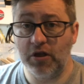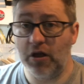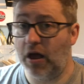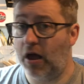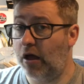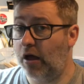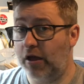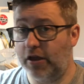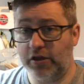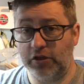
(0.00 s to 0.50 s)

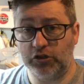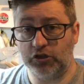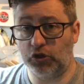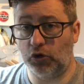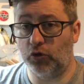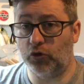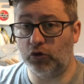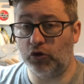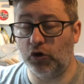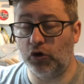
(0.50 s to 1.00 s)
It's
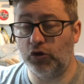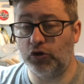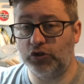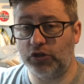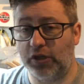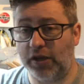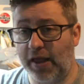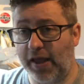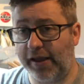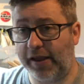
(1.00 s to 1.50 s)
all good,
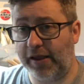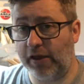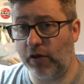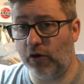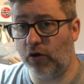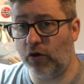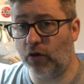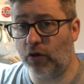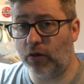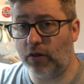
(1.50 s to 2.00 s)
like it
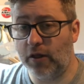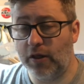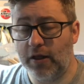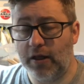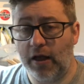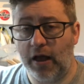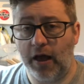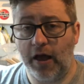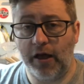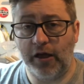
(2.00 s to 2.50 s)
all.
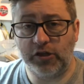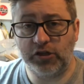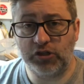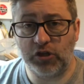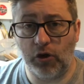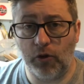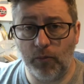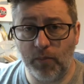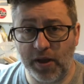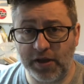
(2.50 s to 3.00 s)

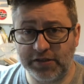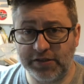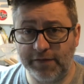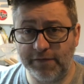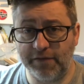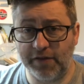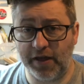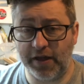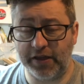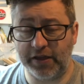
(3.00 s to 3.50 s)
So a massive
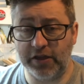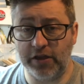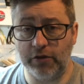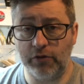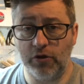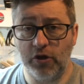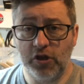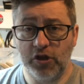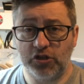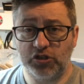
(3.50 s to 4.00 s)
thank you.
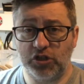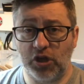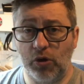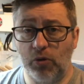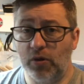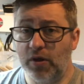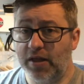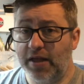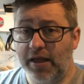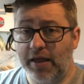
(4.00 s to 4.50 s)
So
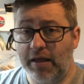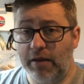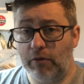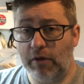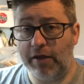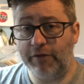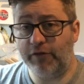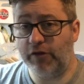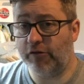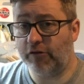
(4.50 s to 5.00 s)

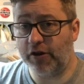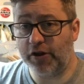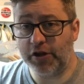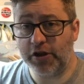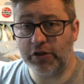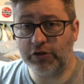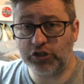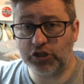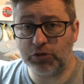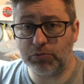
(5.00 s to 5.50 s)
if you're a
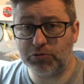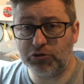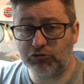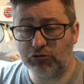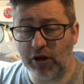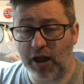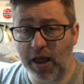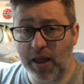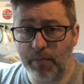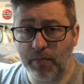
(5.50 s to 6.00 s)
new
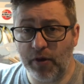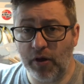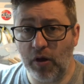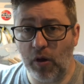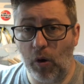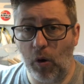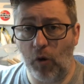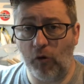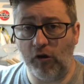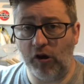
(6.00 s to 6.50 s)
subscriber
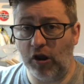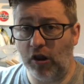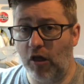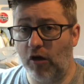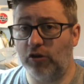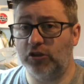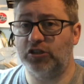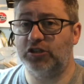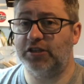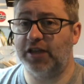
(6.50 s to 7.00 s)
or a
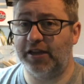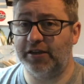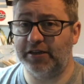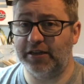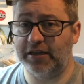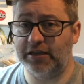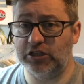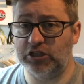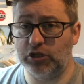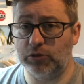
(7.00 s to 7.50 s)

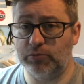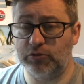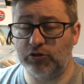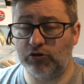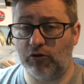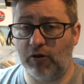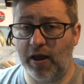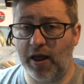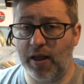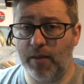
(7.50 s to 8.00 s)
long-standing
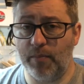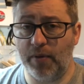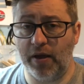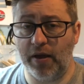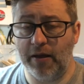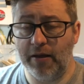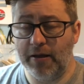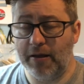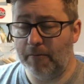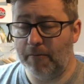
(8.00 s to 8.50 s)
subscriber,
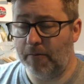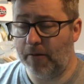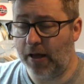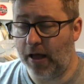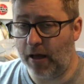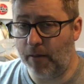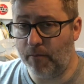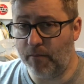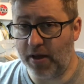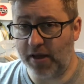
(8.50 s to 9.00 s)

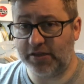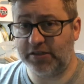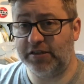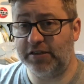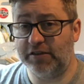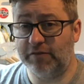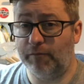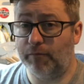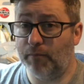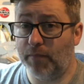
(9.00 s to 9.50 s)
a
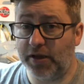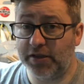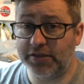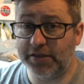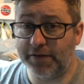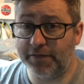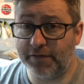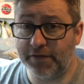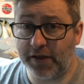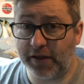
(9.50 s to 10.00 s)
massive,
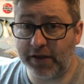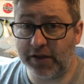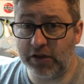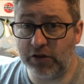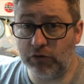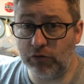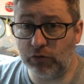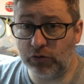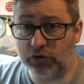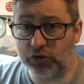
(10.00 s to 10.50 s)
massive thank
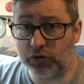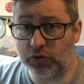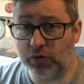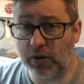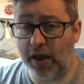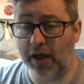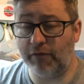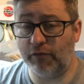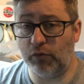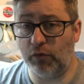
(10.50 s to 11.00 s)
you to
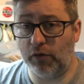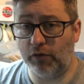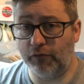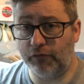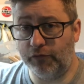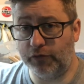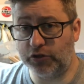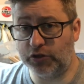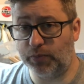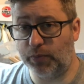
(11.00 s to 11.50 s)
everyone
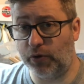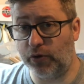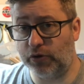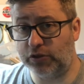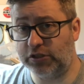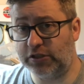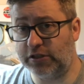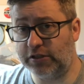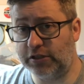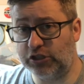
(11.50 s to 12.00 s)
for
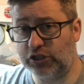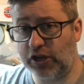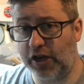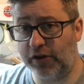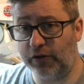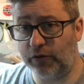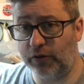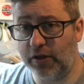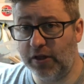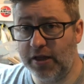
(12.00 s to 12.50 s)
supporting the
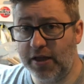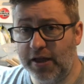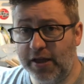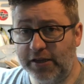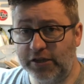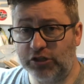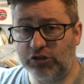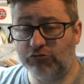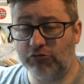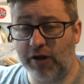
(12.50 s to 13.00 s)
channel.
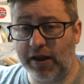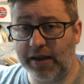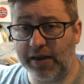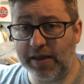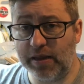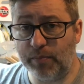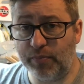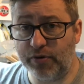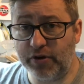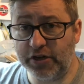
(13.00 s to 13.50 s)
It's greatly
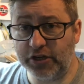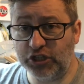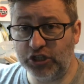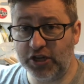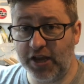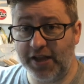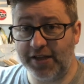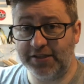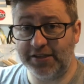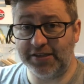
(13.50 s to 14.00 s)

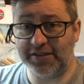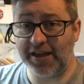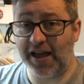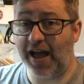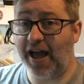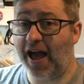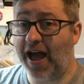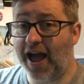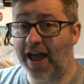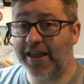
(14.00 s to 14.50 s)
appreciated.
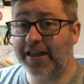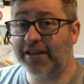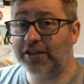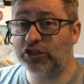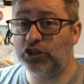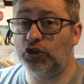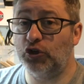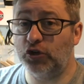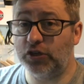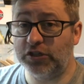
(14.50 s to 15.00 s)
I
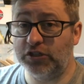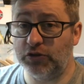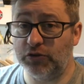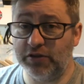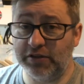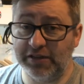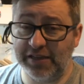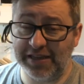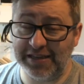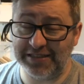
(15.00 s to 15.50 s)
enjoy
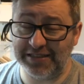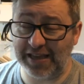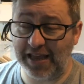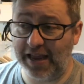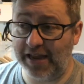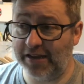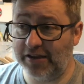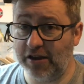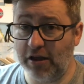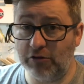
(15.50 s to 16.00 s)
doing this
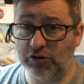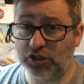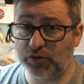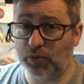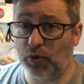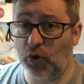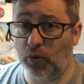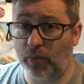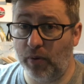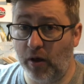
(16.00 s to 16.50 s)
in no
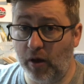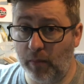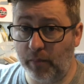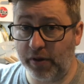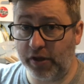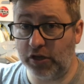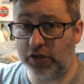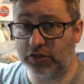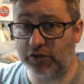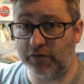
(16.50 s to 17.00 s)
small part
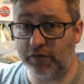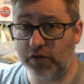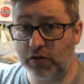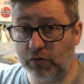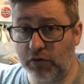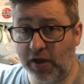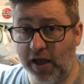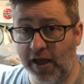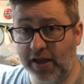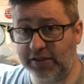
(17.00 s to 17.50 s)
because of you
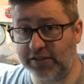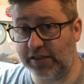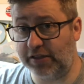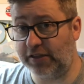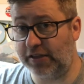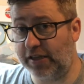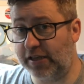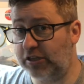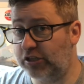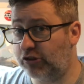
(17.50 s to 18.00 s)
guys and
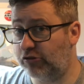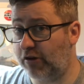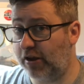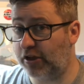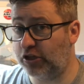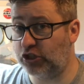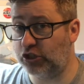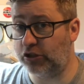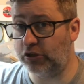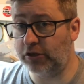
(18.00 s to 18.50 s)
the
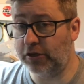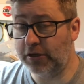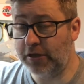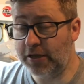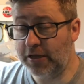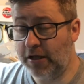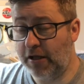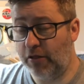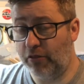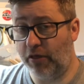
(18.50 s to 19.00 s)
interaction
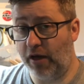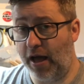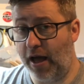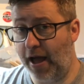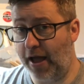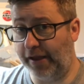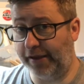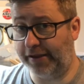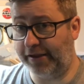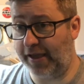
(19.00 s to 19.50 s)
that
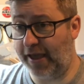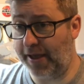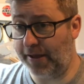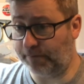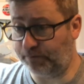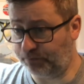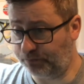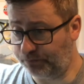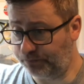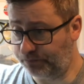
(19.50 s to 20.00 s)
I get.